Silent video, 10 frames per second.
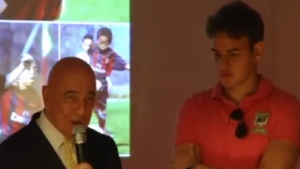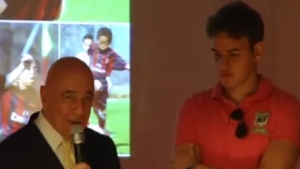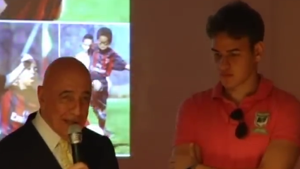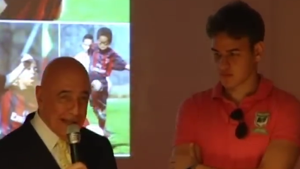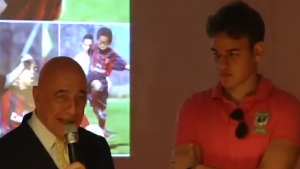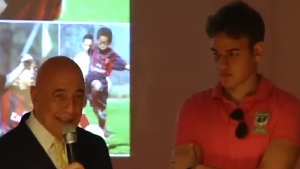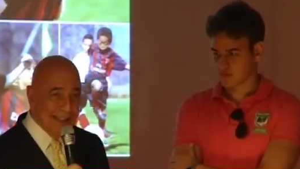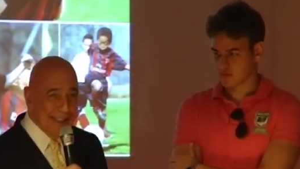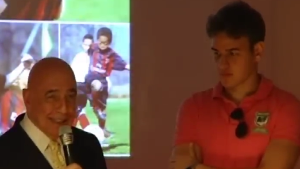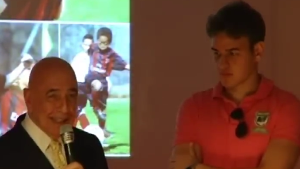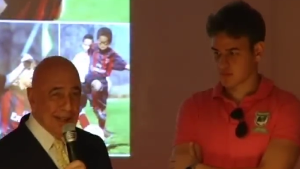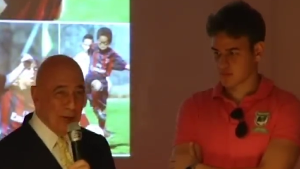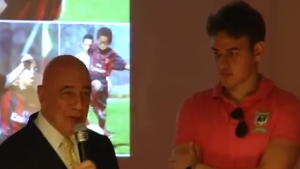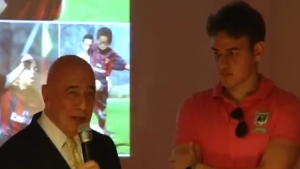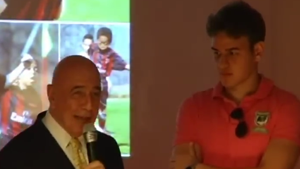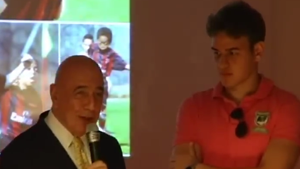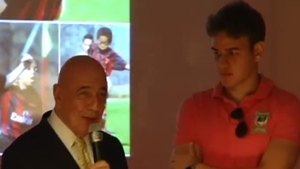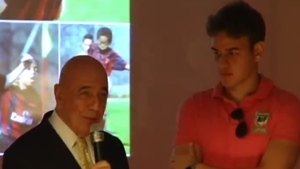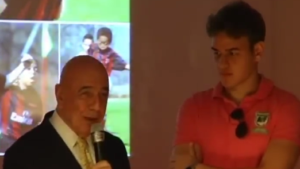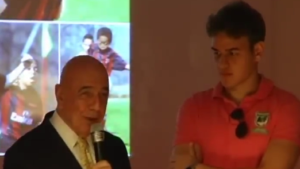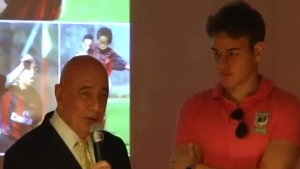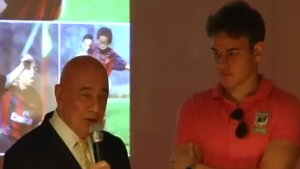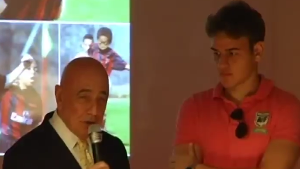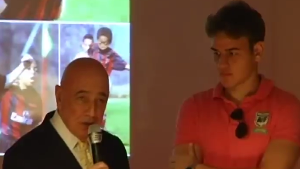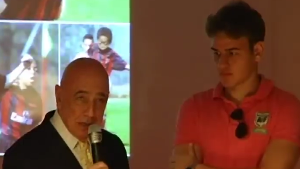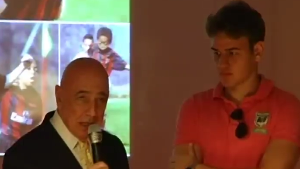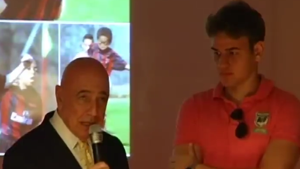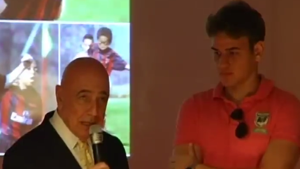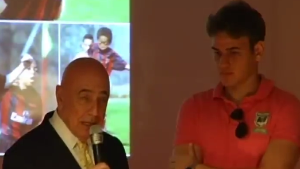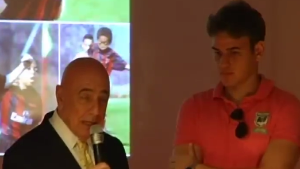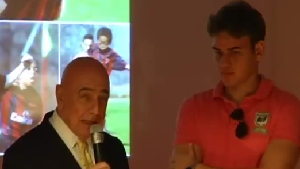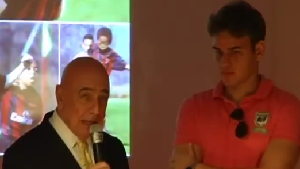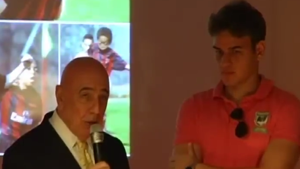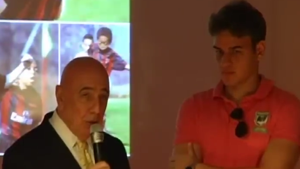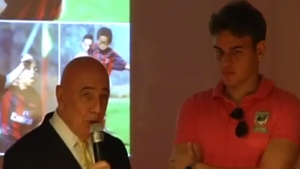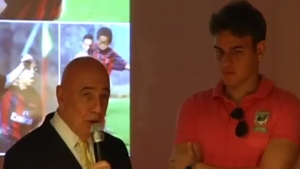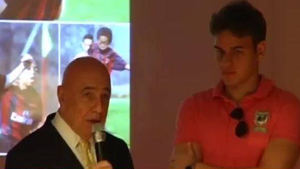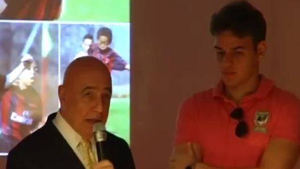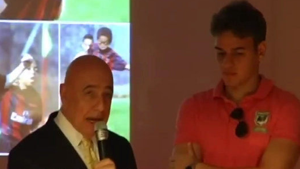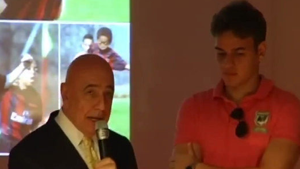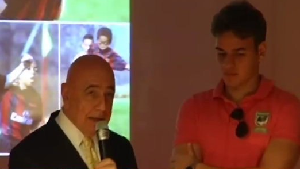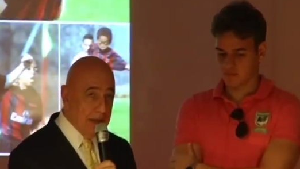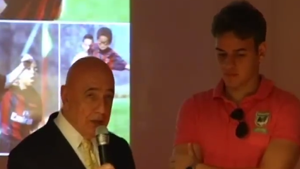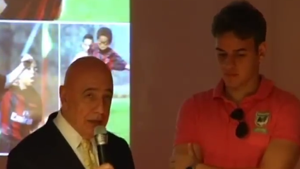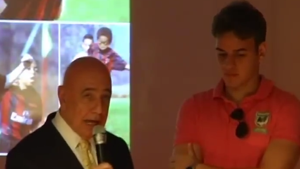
Speaker 1: own youth sector. He was trained in the Cruzeiro youth